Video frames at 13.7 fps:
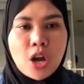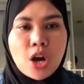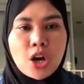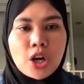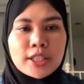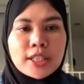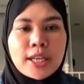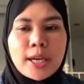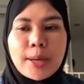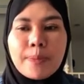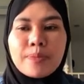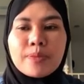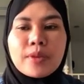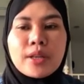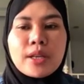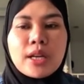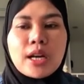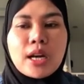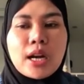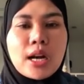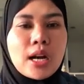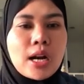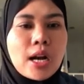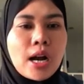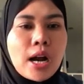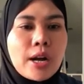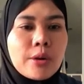Okay,
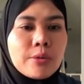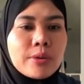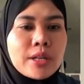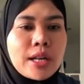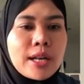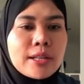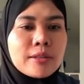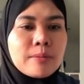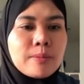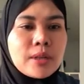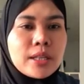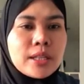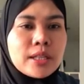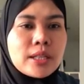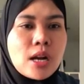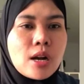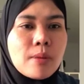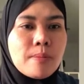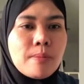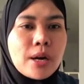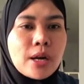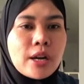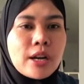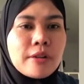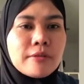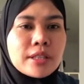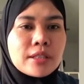I will explain about
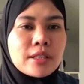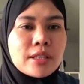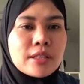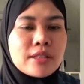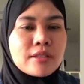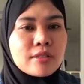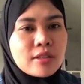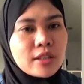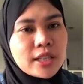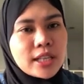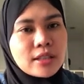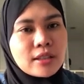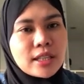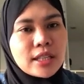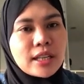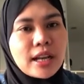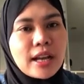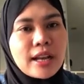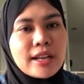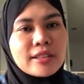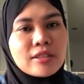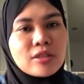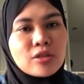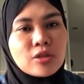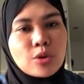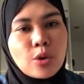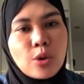everything is connected.
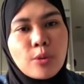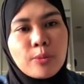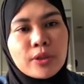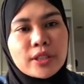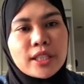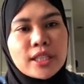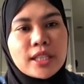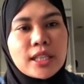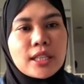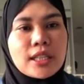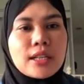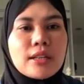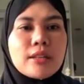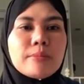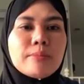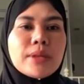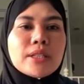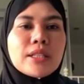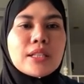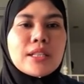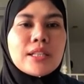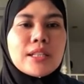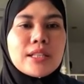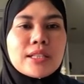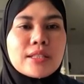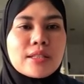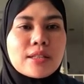Anthropogenic
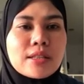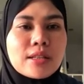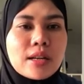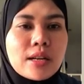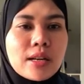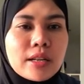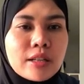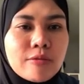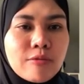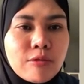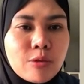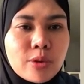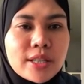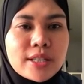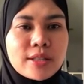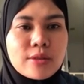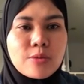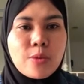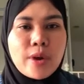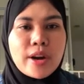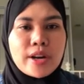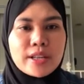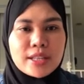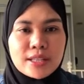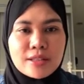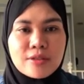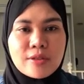particulates influence where
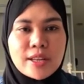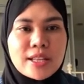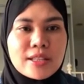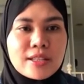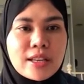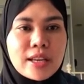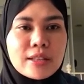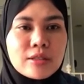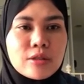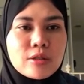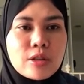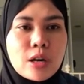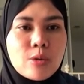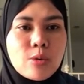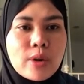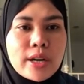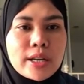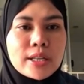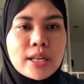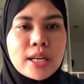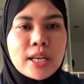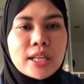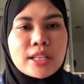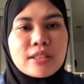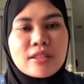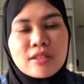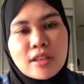it rains and downwind
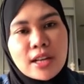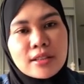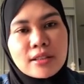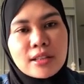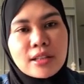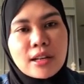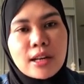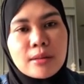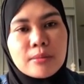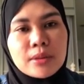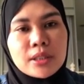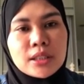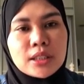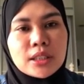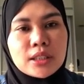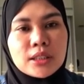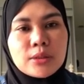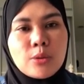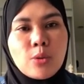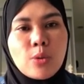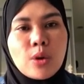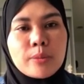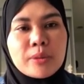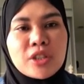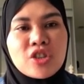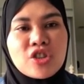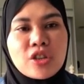it doesn't global
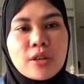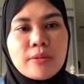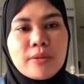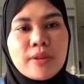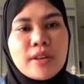warming shift.